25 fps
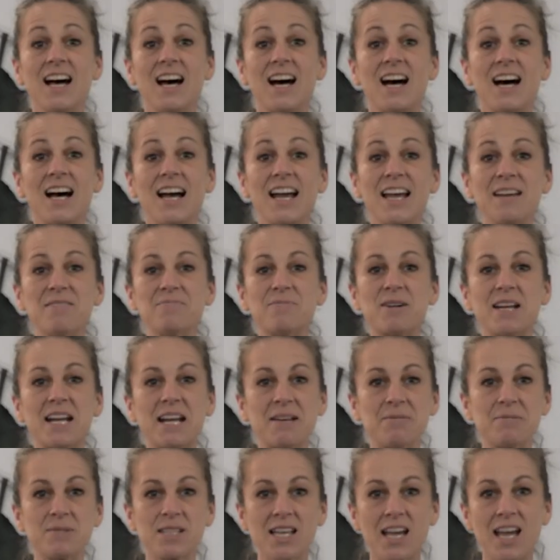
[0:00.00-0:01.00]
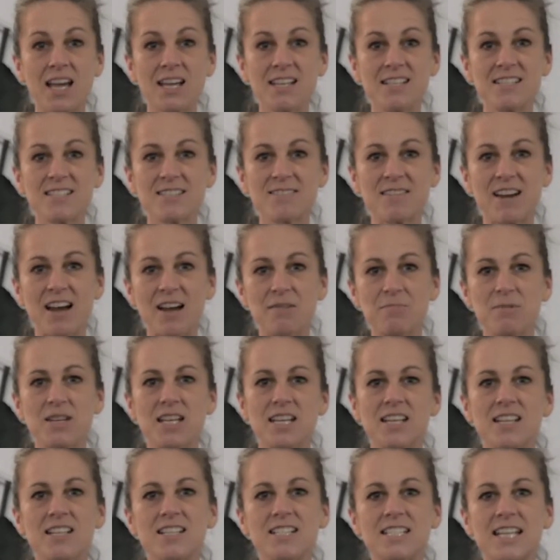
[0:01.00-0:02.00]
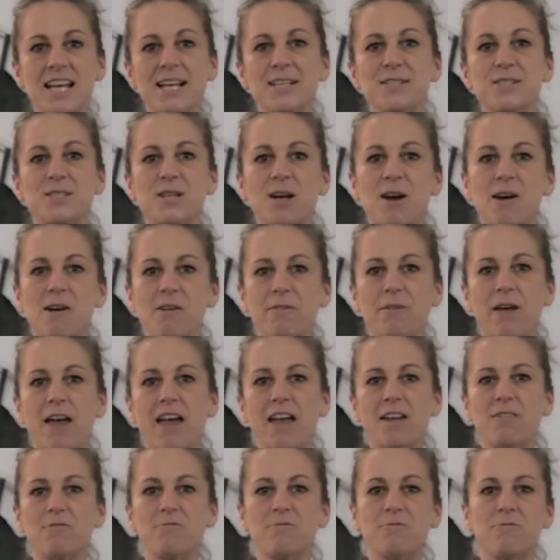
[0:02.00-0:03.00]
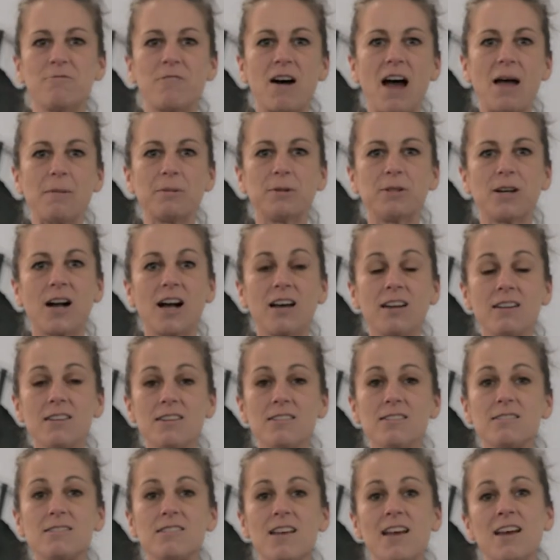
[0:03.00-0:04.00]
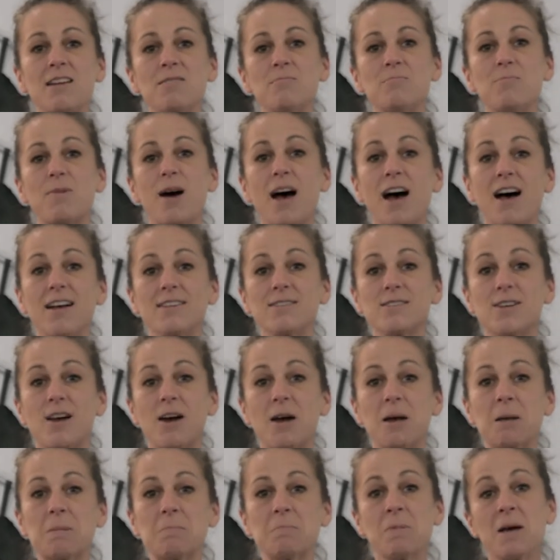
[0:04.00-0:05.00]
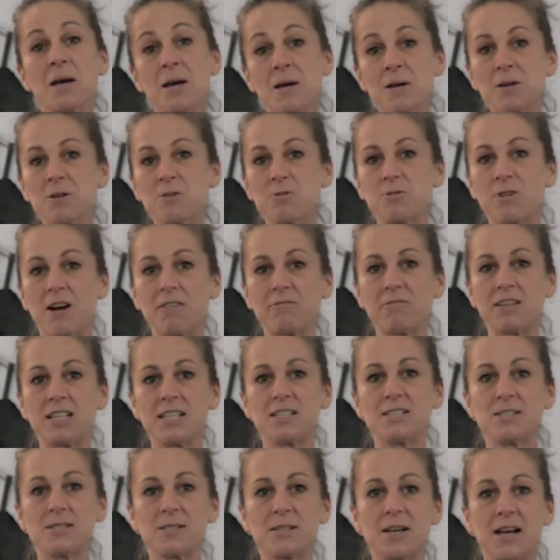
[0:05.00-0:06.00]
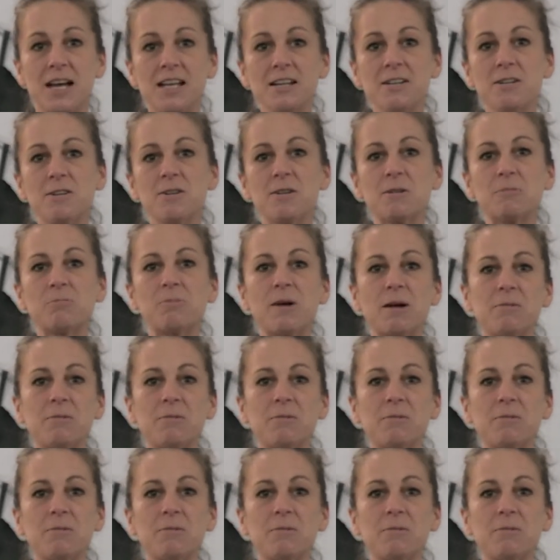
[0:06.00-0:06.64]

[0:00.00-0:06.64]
Hi, my name's Kate. I'm a textile and fibre artist and part-time graphic designer and